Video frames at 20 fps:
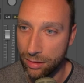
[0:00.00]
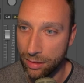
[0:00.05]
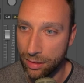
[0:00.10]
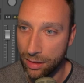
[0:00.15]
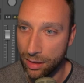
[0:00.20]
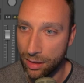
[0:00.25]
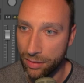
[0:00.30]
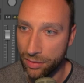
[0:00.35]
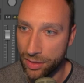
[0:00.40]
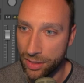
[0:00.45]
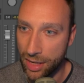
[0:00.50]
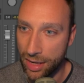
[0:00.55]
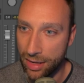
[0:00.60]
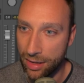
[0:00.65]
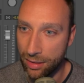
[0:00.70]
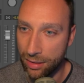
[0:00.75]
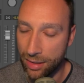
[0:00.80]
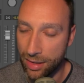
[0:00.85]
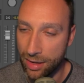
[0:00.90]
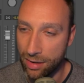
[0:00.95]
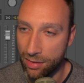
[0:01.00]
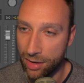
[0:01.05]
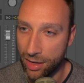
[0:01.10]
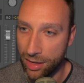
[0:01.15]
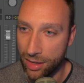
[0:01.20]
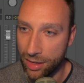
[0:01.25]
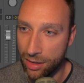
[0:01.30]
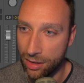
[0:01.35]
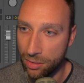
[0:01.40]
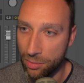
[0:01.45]
kind of cycle an area
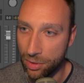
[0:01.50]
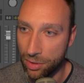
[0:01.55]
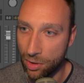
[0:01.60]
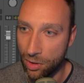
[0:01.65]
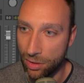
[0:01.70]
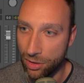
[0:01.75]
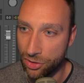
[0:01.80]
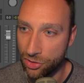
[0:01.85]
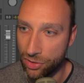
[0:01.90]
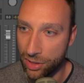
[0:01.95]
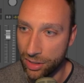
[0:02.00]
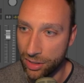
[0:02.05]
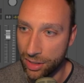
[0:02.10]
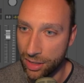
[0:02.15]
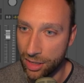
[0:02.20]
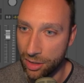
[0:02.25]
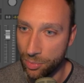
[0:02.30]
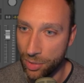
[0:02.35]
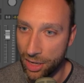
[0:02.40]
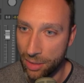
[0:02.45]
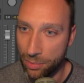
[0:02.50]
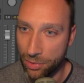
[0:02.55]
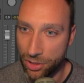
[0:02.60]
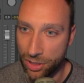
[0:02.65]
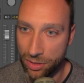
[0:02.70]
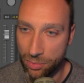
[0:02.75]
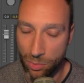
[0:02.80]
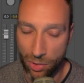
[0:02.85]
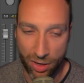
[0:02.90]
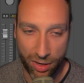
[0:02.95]
here where all the strings are going to be, and we'll
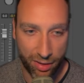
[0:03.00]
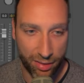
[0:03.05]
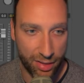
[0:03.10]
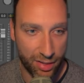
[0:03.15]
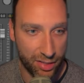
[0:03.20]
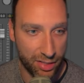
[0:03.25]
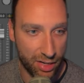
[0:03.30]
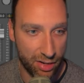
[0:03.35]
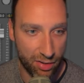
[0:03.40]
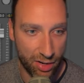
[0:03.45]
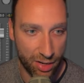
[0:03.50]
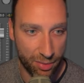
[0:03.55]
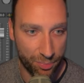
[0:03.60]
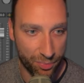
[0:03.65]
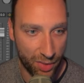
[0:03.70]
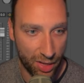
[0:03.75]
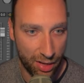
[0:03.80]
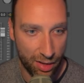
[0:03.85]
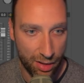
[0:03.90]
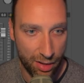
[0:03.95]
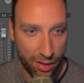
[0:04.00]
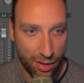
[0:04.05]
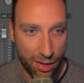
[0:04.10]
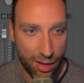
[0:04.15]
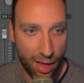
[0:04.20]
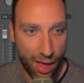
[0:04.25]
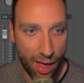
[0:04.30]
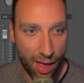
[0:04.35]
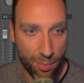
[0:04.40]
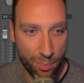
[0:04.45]
just work in this area.
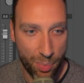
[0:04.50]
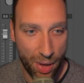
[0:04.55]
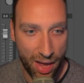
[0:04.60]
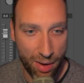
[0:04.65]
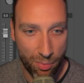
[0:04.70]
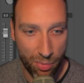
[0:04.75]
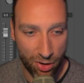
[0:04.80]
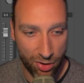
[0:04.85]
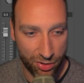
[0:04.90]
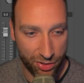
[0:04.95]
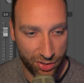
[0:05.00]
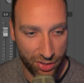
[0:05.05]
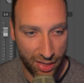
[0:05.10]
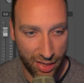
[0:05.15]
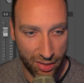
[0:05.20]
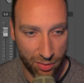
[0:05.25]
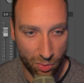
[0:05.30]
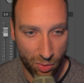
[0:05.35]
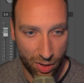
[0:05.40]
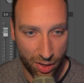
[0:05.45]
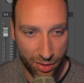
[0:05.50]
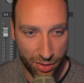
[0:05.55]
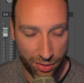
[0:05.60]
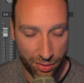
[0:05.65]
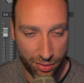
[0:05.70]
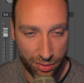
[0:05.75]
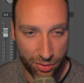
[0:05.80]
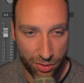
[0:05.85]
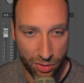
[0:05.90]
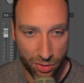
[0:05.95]
Panbox is what
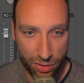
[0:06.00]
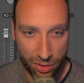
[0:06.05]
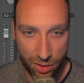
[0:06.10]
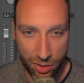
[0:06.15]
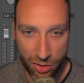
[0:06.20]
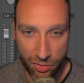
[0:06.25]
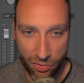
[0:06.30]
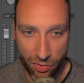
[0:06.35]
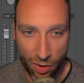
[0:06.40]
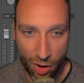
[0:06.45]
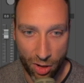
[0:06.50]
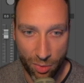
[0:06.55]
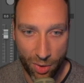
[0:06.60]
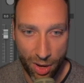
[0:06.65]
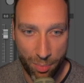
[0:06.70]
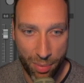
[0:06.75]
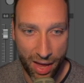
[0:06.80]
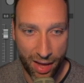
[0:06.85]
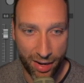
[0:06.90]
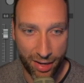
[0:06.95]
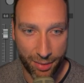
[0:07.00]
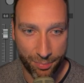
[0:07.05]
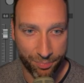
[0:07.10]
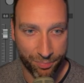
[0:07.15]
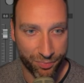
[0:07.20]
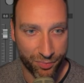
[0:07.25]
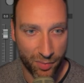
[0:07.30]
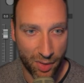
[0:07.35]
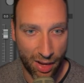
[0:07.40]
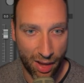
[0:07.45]
I use for all my panning.
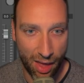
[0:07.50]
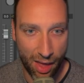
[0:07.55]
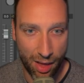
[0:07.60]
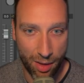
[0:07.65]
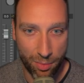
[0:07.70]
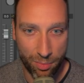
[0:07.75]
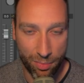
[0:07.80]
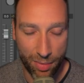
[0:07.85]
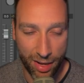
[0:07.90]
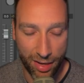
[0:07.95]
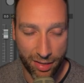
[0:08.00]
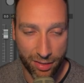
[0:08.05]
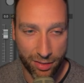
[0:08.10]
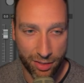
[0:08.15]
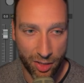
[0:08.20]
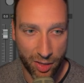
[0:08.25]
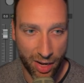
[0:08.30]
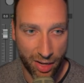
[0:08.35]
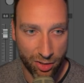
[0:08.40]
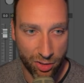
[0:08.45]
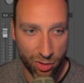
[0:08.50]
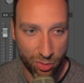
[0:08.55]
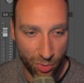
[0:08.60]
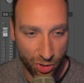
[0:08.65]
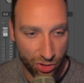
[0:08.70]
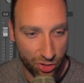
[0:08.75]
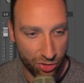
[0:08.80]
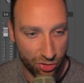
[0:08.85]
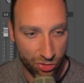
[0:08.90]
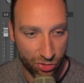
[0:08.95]
You get so
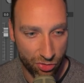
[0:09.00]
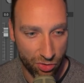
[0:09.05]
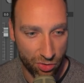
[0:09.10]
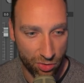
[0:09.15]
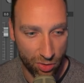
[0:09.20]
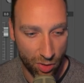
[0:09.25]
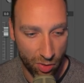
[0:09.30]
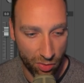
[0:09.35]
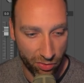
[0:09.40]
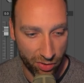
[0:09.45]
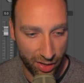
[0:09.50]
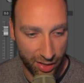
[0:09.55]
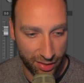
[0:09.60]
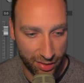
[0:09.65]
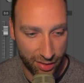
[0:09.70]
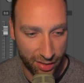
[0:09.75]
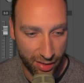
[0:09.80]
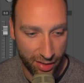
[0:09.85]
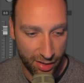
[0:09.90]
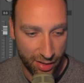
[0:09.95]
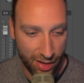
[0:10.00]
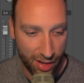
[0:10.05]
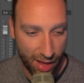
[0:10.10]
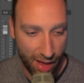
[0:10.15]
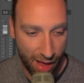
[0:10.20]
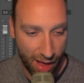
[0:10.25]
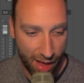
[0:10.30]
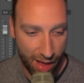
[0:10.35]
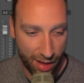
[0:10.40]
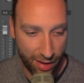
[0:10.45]
much control over it,
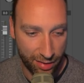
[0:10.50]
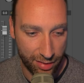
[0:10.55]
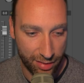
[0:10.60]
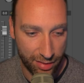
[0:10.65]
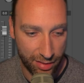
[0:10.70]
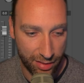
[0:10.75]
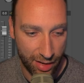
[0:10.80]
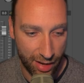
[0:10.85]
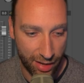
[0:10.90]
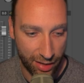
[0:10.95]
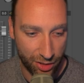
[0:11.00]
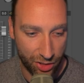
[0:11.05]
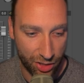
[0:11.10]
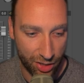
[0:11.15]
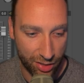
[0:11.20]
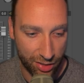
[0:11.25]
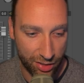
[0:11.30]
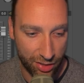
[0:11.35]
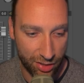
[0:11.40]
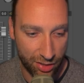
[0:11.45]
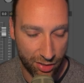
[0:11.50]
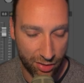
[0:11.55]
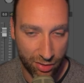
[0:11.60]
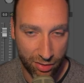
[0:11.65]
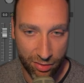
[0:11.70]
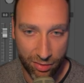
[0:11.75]
and it just